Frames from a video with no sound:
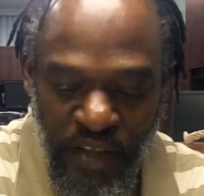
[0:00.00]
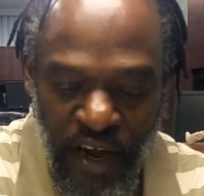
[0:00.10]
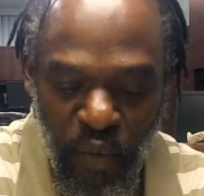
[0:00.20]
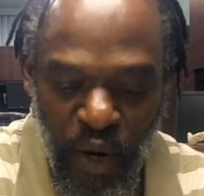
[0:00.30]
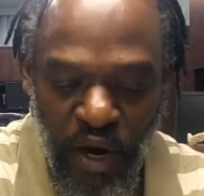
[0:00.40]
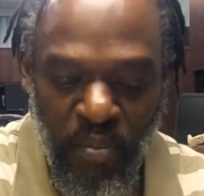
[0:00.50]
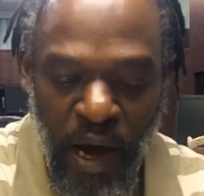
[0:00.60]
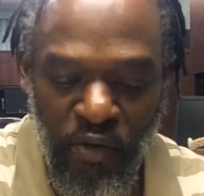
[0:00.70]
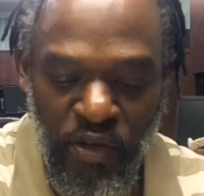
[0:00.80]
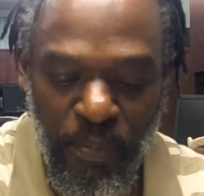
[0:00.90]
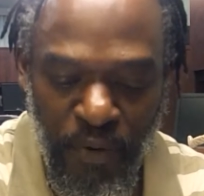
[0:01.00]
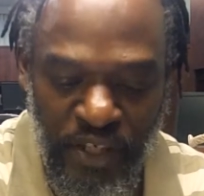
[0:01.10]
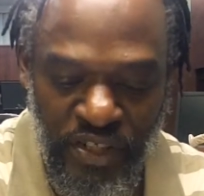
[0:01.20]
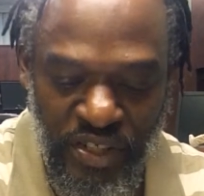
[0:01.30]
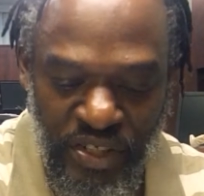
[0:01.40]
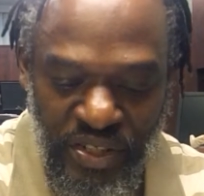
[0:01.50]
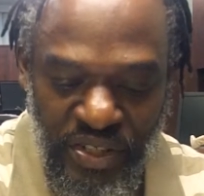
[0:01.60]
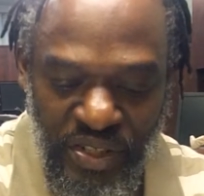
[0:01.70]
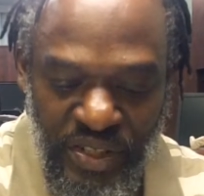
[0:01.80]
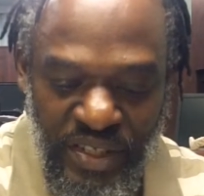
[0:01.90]
were among the prisoners
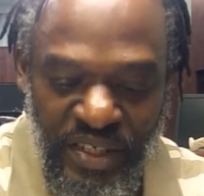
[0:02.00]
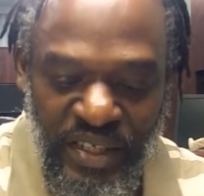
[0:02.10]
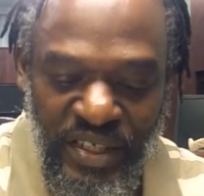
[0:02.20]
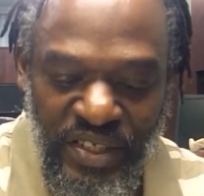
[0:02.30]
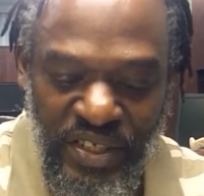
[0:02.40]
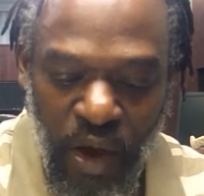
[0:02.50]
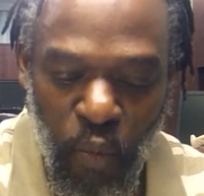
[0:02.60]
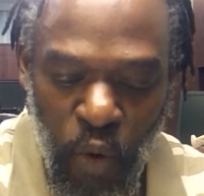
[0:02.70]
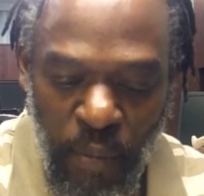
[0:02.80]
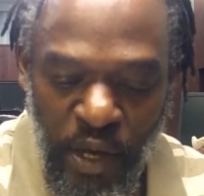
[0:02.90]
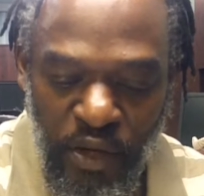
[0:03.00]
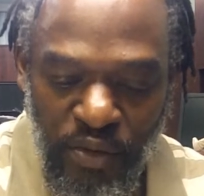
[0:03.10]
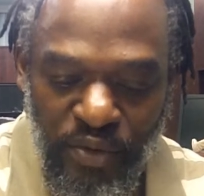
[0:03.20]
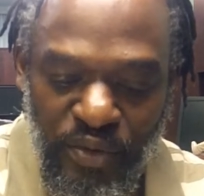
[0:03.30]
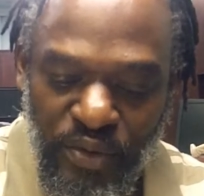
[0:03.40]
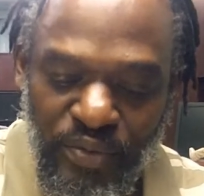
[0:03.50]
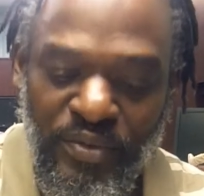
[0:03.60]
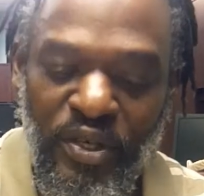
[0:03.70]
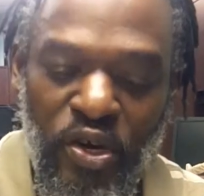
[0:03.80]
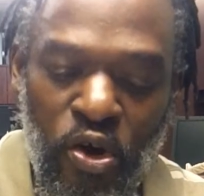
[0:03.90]
some women
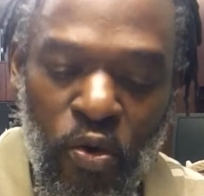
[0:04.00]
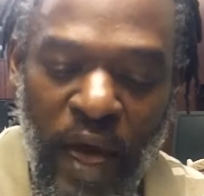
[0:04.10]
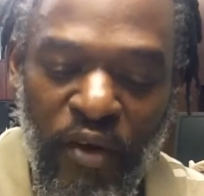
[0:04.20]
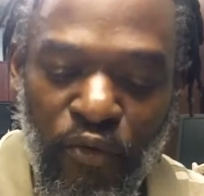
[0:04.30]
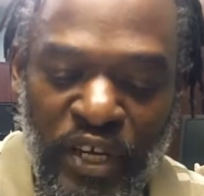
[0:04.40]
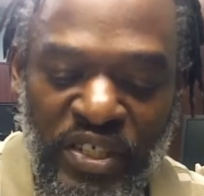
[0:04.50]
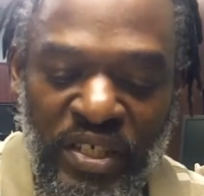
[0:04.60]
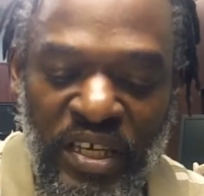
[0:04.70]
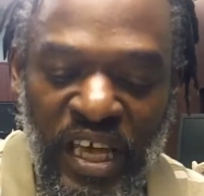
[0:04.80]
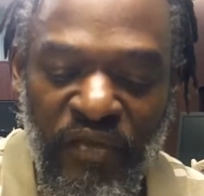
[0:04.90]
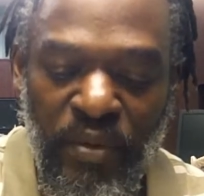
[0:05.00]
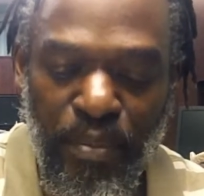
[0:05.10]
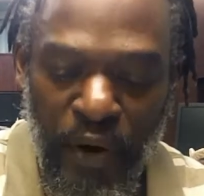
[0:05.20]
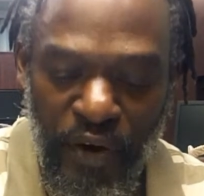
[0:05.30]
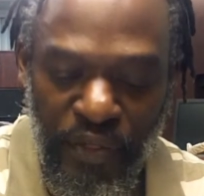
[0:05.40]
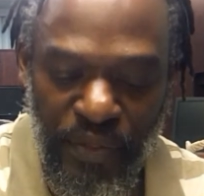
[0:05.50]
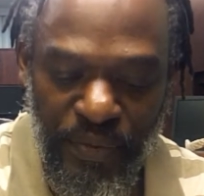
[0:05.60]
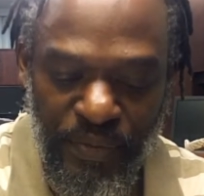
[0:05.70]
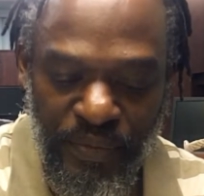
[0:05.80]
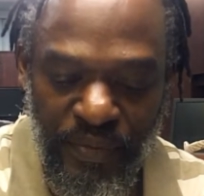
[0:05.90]
who had recently given birth,
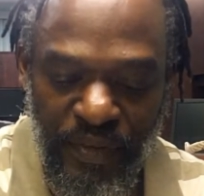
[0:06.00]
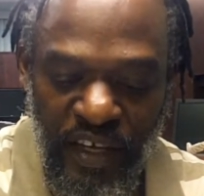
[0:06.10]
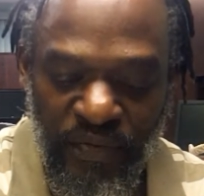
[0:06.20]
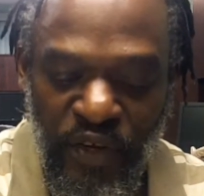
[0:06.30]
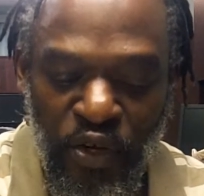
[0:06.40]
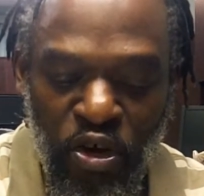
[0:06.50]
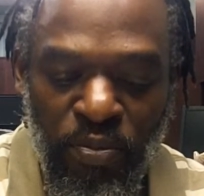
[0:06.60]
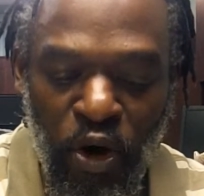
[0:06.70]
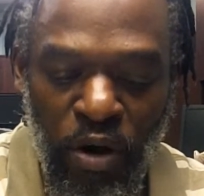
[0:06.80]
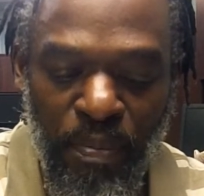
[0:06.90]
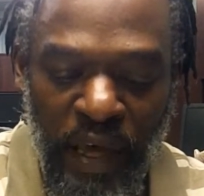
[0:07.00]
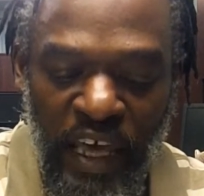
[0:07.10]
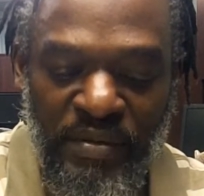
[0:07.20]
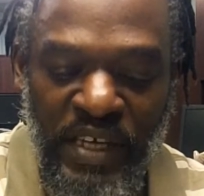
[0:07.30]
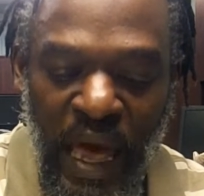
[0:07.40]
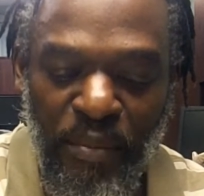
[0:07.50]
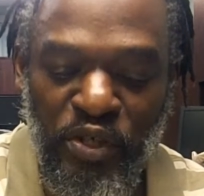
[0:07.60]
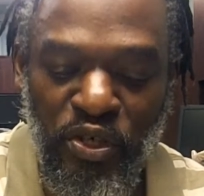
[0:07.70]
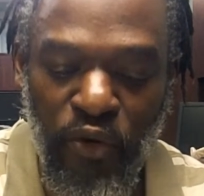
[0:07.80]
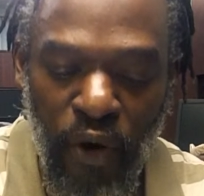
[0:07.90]
if the newborn babes happened
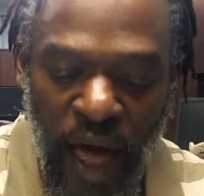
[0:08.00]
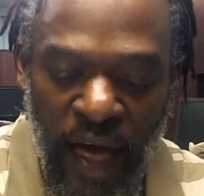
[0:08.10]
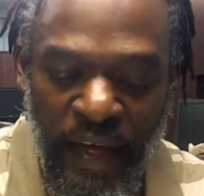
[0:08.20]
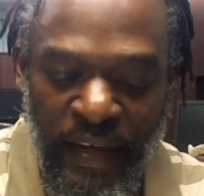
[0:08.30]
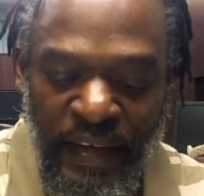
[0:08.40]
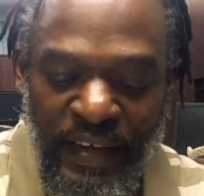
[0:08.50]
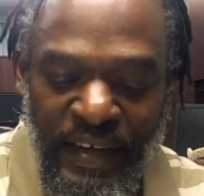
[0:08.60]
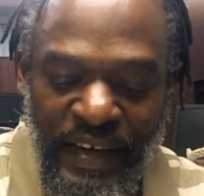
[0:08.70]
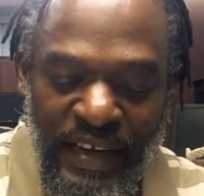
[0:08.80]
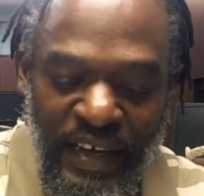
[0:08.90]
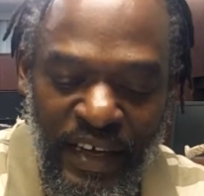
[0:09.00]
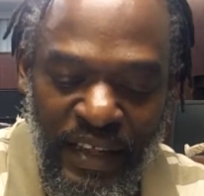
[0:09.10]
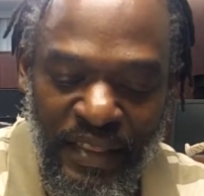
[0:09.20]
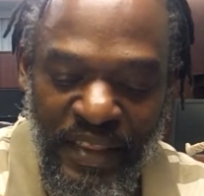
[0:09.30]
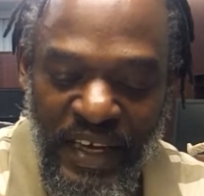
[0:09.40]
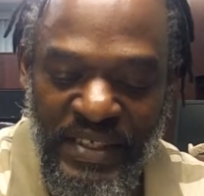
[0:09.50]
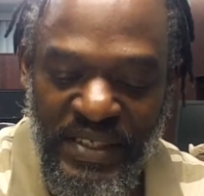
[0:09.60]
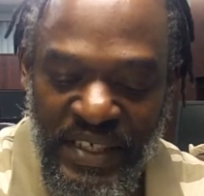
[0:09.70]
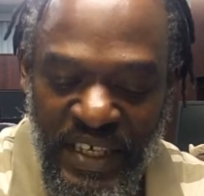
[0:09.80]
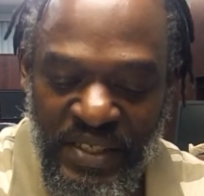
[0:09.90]
to cry, they
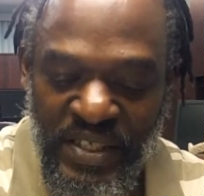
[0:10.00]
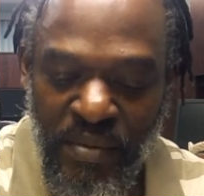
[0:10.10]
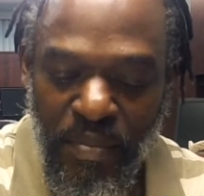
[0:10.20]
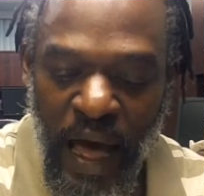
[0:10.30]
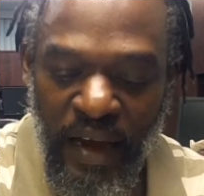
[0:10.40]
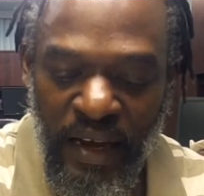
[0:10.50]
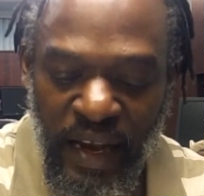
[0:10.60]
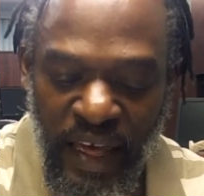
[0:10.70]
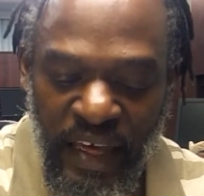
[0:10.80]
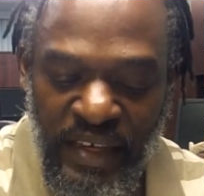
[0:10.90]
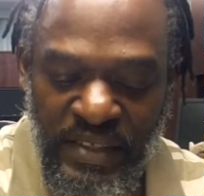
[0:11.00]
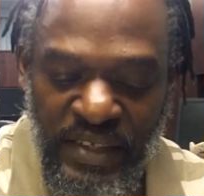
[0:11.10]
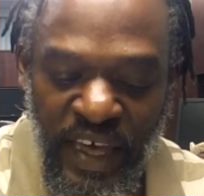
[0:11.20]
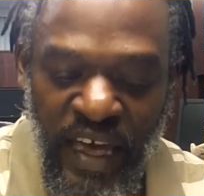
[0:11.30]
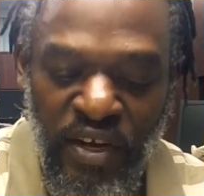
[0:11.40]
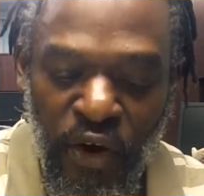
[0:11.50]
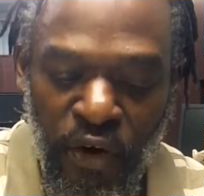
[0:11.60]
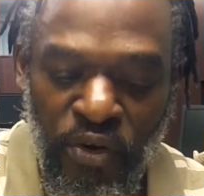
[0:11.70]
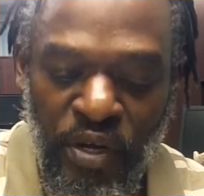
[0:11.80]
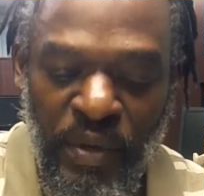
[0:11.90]
seized them by the legs and
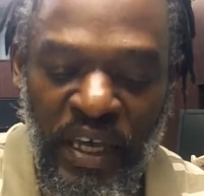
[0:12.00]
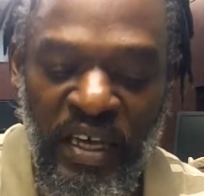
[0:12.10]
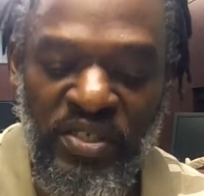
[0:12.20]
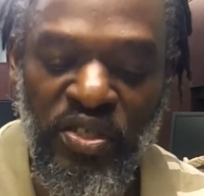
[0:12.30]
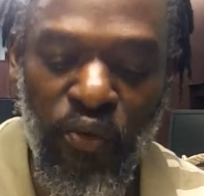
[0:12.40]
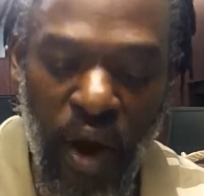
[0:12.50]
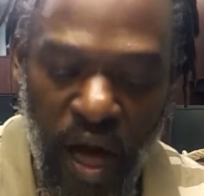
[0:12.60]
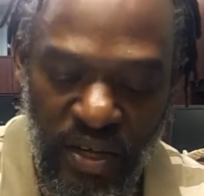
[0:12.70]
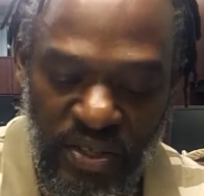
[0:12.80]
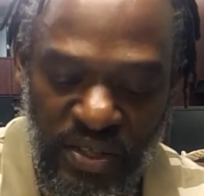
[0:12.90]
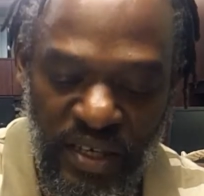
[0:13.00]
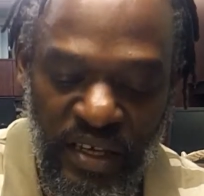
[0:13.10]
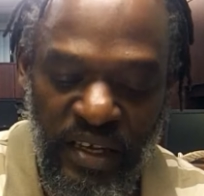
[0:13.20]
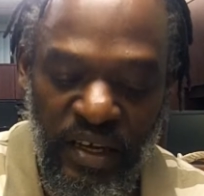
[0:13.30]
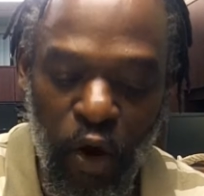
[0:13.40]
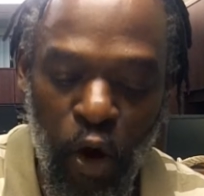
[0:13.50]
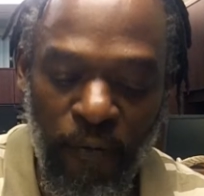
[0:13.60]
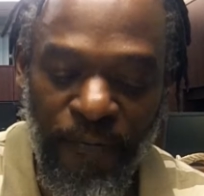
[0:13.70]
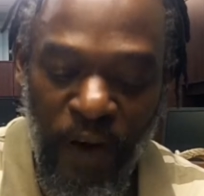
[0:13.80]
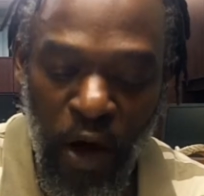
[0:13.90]
hurled them against the rocks, or
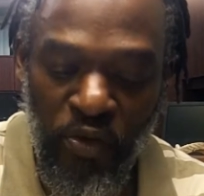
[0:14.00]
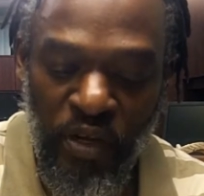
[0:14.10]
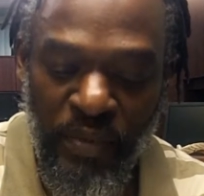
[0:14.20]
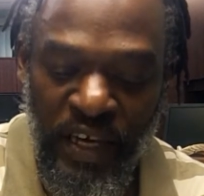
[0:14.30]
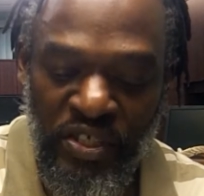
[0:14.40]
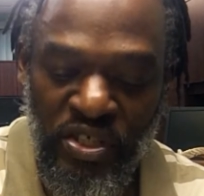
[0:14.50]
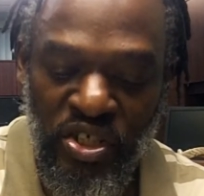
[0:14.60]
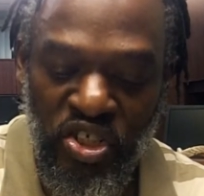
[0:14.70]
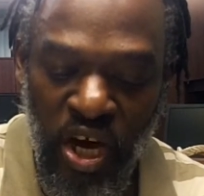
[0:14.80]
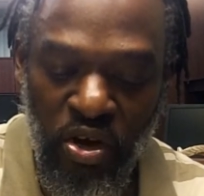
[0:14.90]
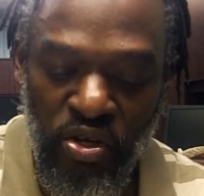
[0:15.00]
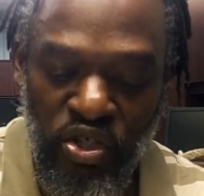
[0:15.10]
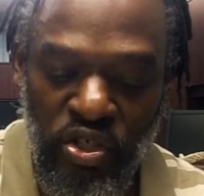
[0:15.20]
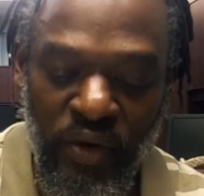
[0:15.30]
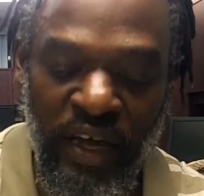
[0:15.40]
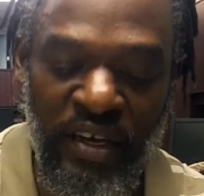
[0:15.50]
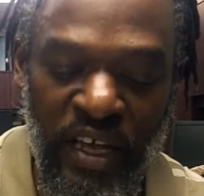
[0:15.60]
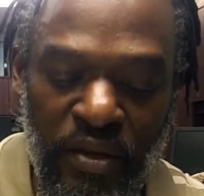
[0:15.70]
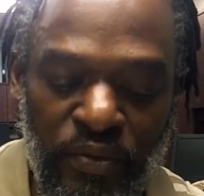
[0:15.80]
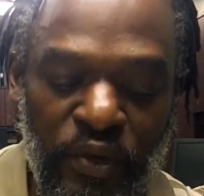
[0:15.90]
flung them into the jungle so that
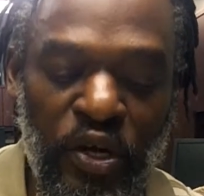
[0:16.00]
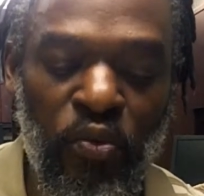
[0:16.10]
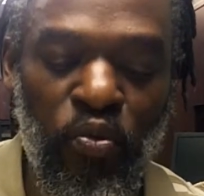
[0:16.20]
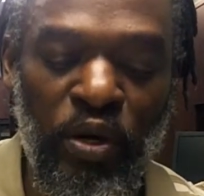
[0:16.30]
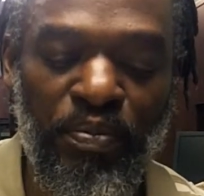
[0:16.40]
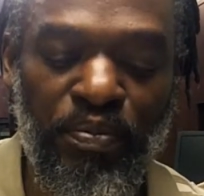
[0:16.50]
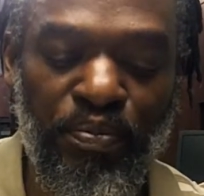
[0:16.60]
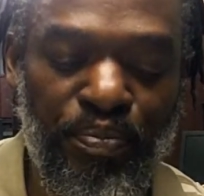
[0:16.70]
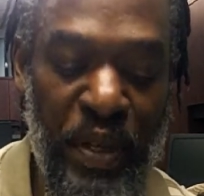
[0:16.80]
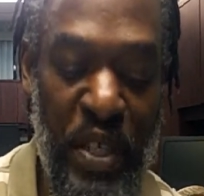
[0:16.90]
they would be